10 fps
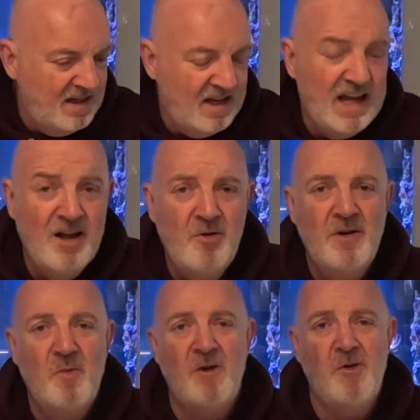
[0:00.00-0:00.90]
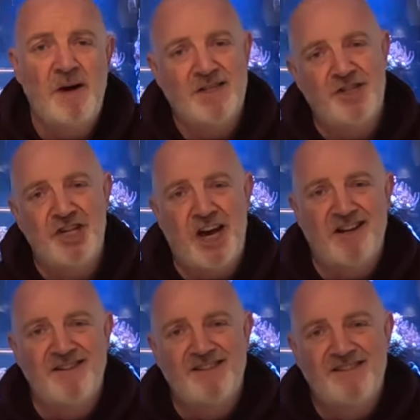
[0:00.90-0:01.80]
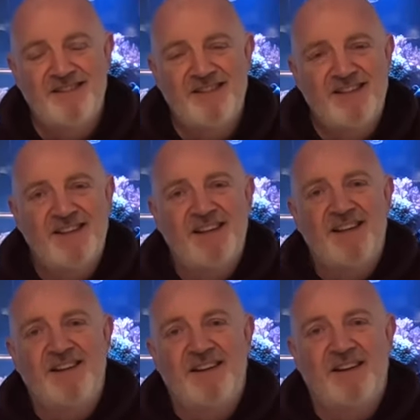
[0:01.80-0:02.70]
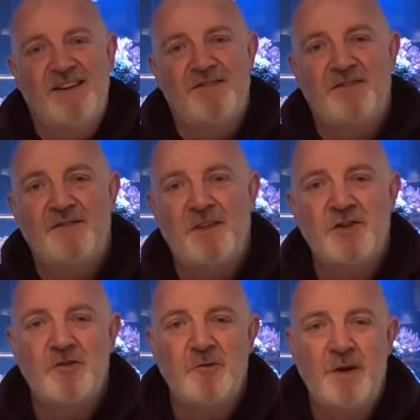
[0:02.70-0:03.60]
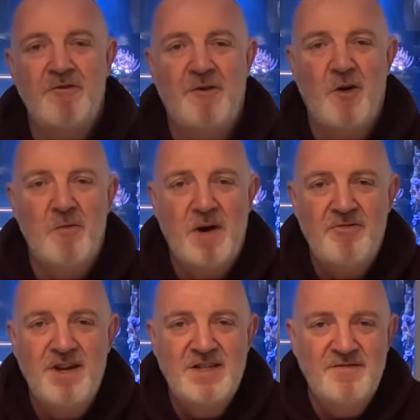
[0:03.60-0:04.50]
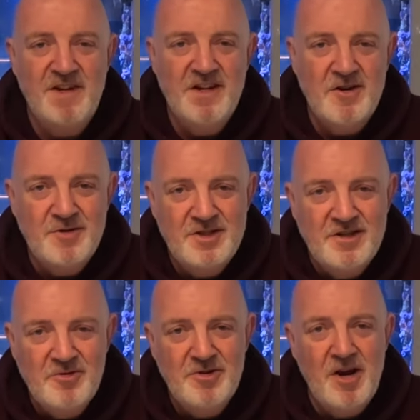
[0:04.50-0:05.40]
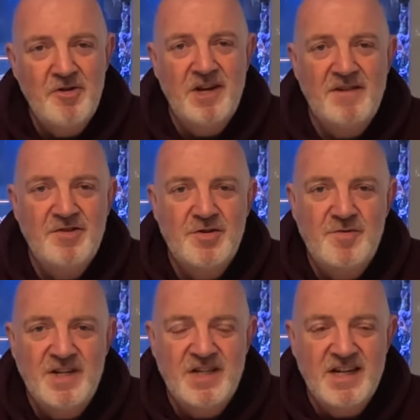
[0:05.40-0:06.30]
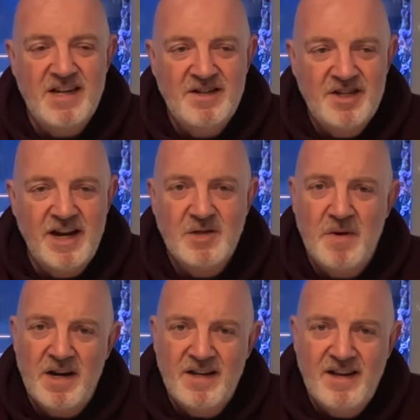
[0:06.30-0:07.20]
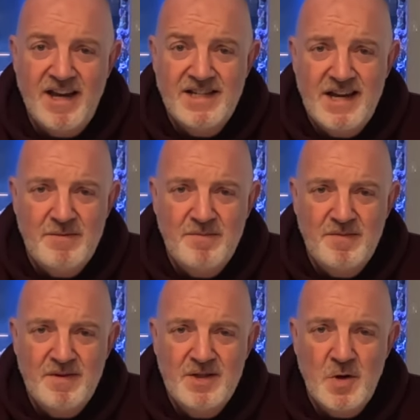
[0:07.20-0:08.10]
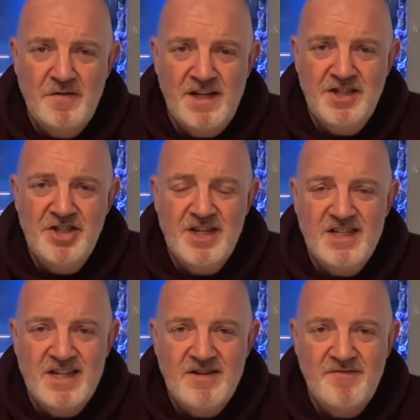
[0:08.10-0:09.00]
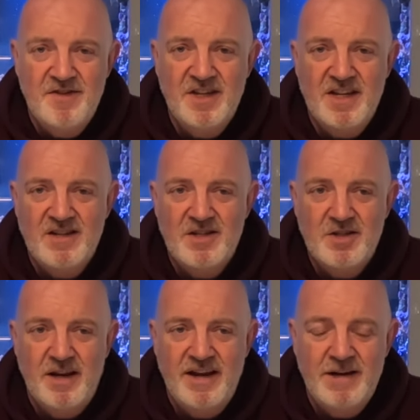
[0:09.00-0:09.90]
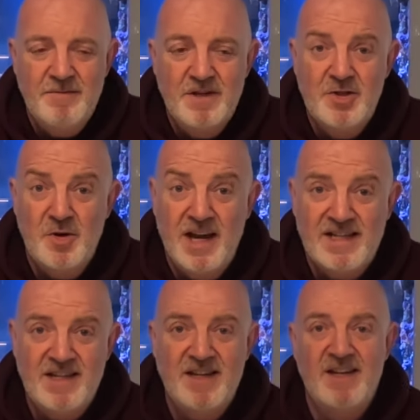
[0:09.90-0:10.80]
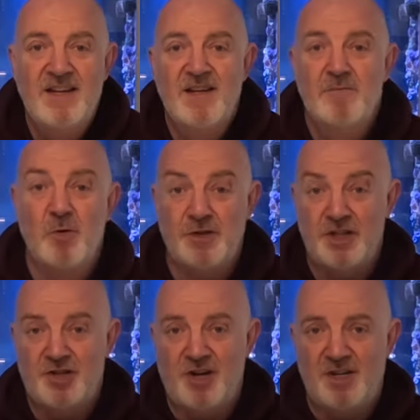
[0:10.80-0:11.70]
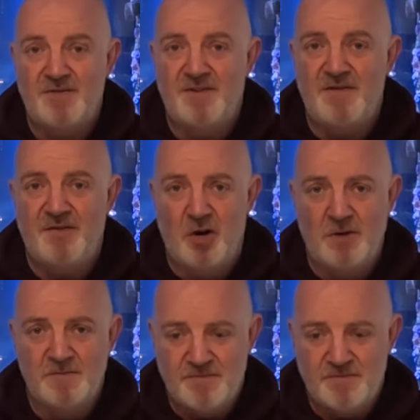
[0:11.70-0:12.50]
Hello, welcome back to the channel. For those who have been following my recent videos, you'll know that I've just recently changed my KTM 1290 GT for the Ducati Multistrada V4.